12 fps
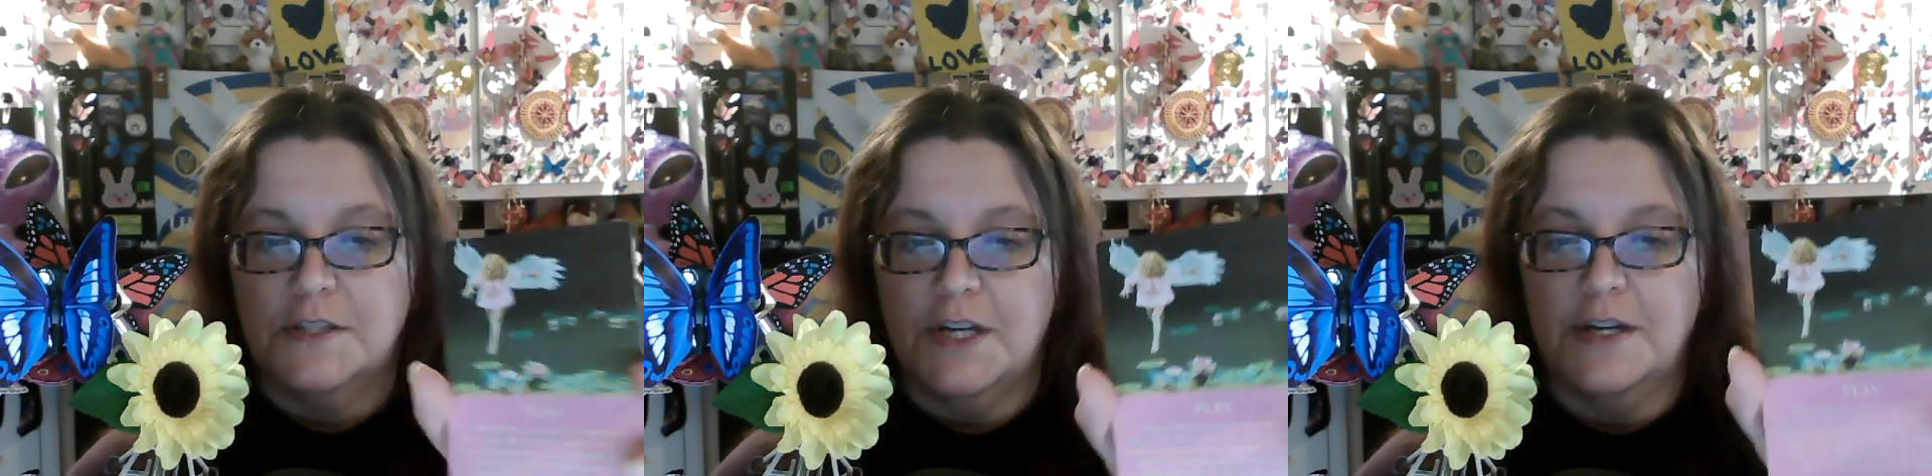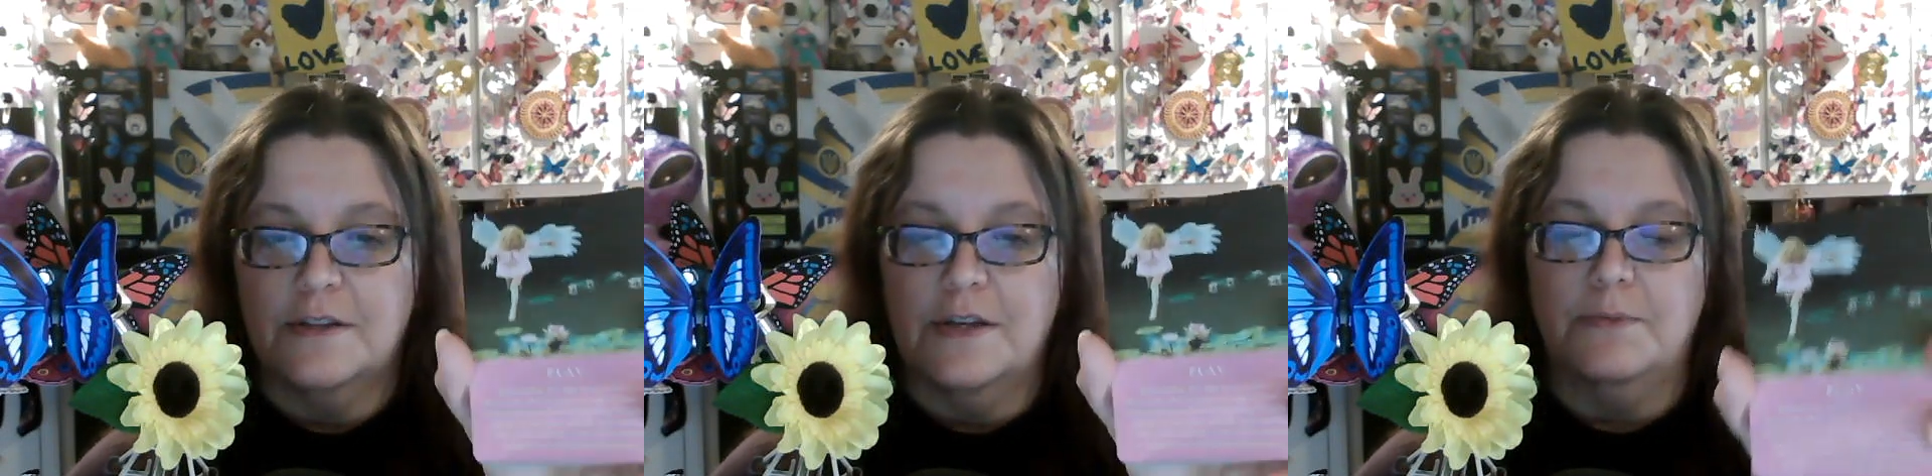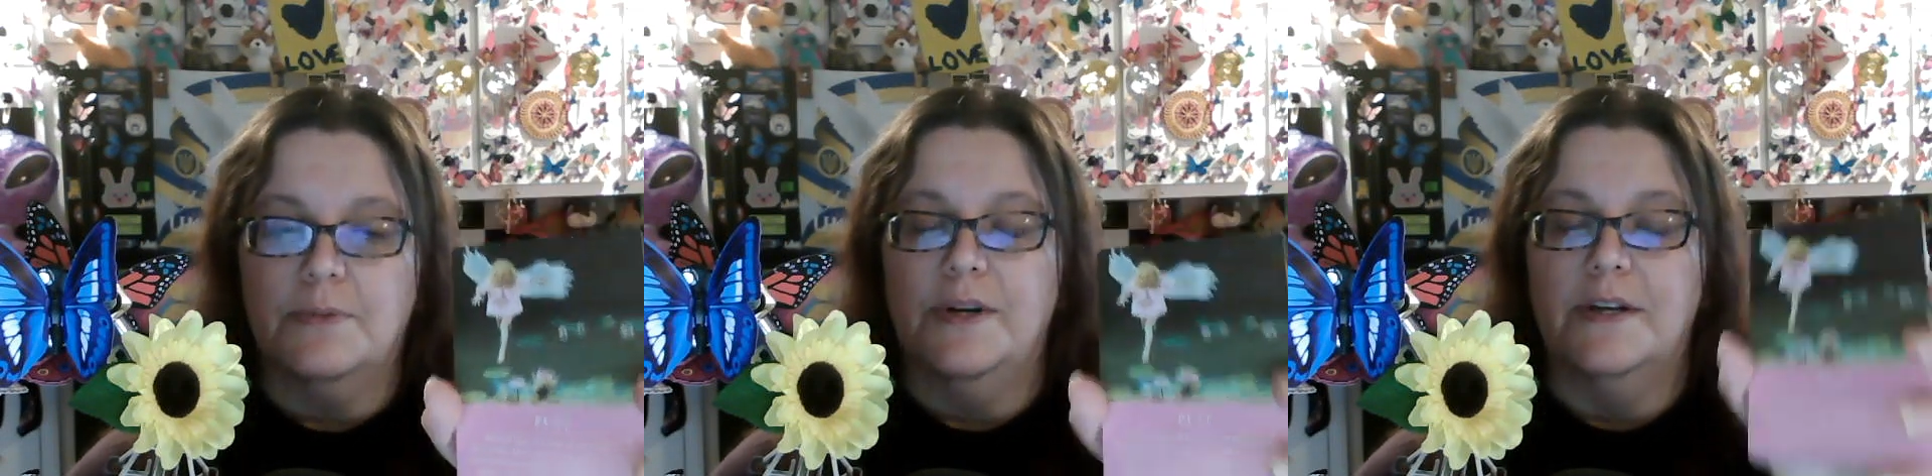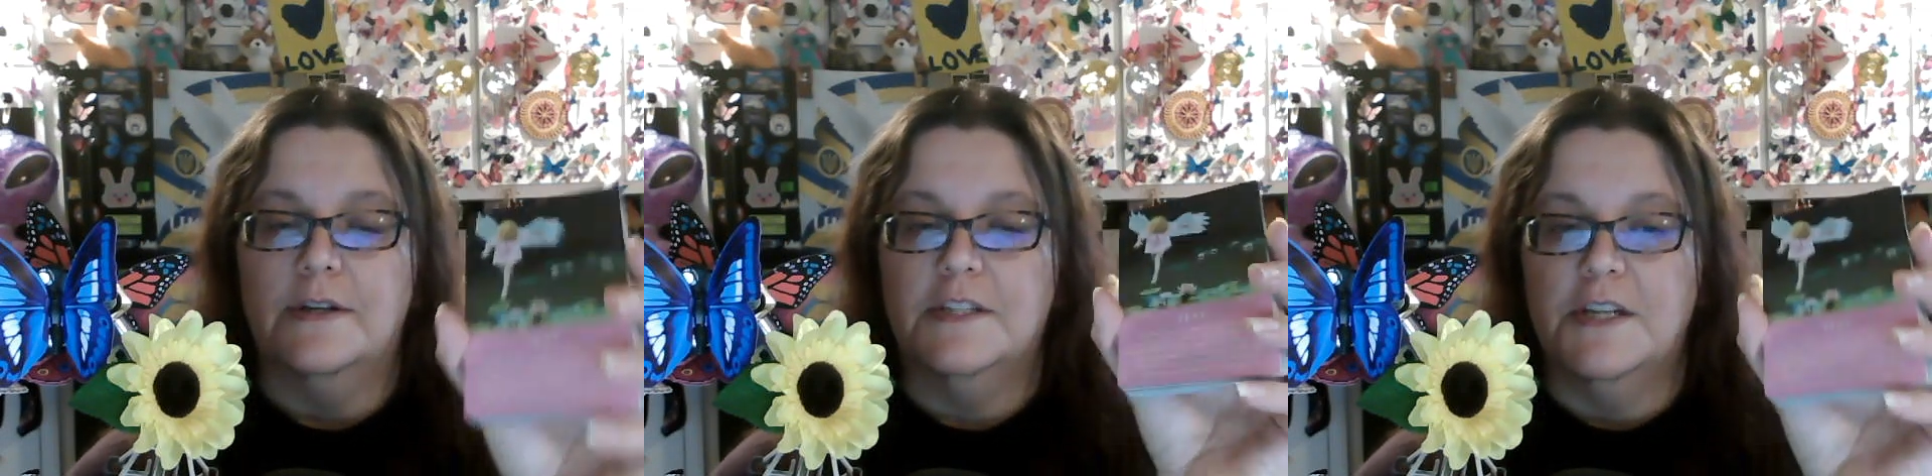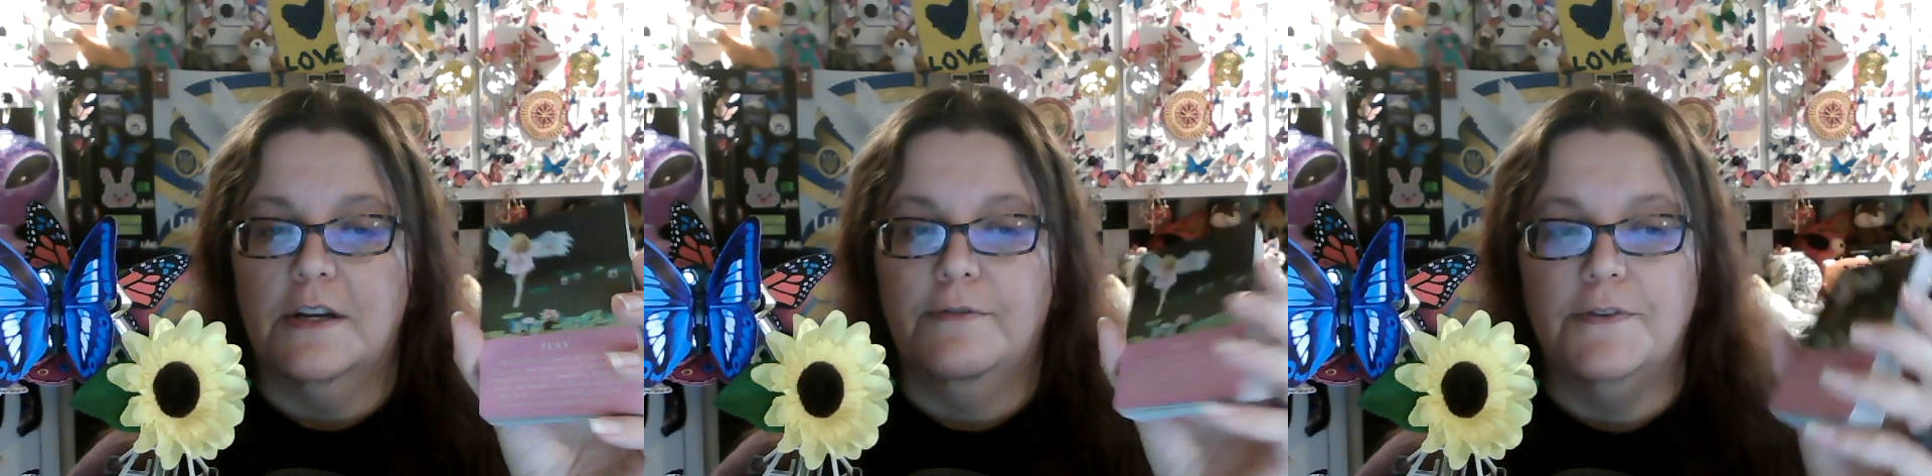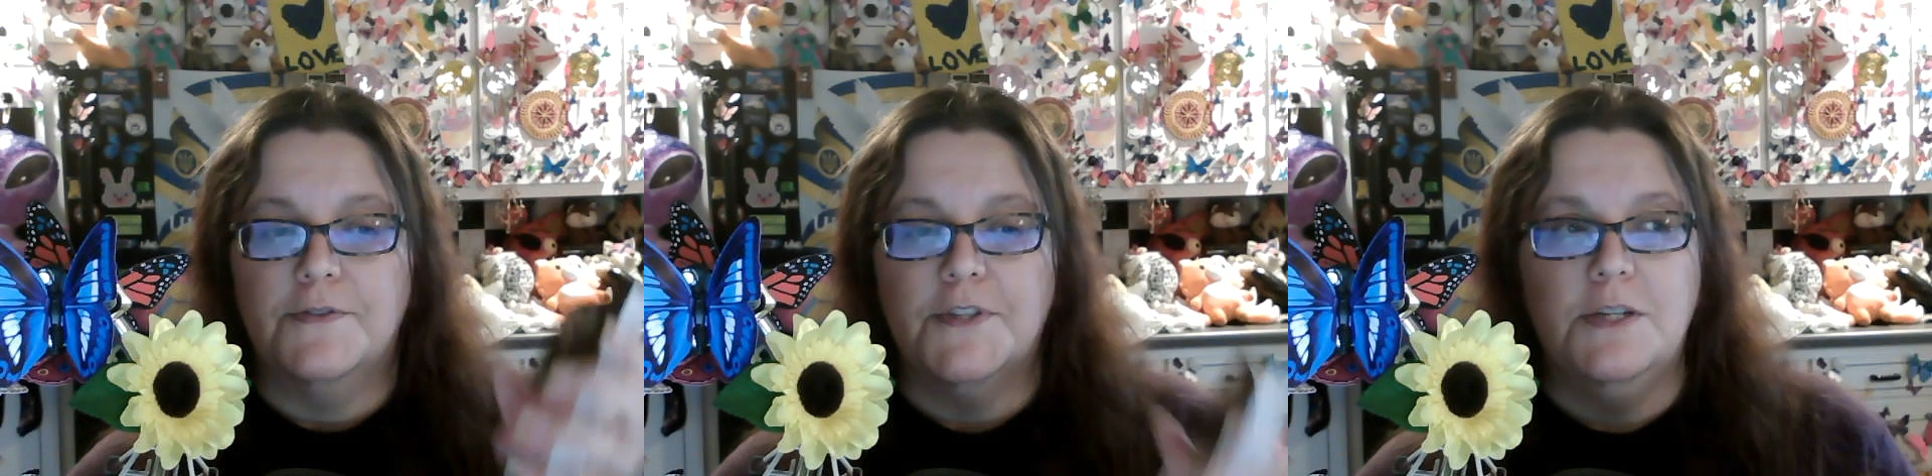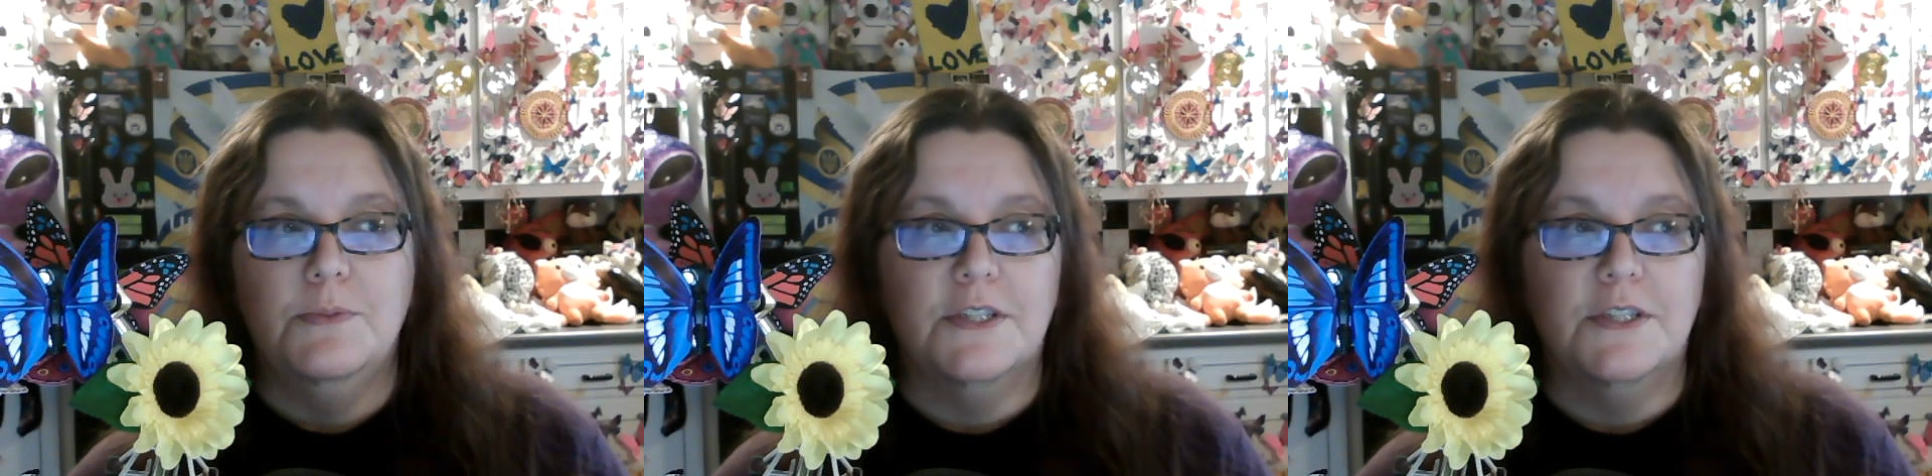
Take that break. Take 15